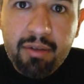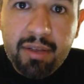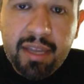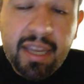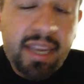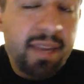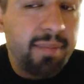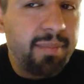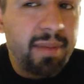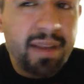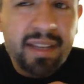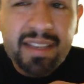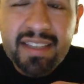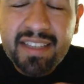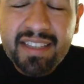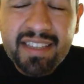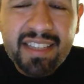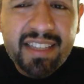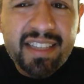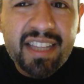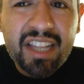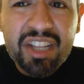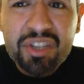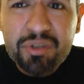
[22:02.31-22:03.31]
He must have
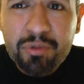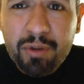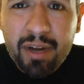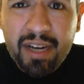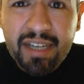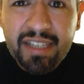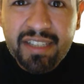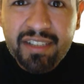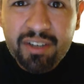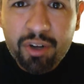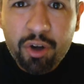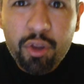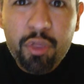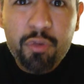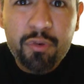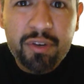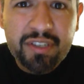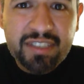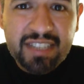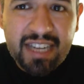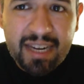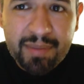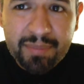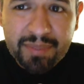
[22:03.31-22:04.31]
said that twice or 3
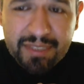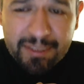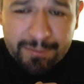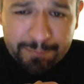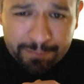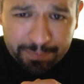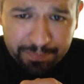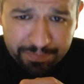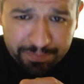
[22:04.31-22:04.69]
times.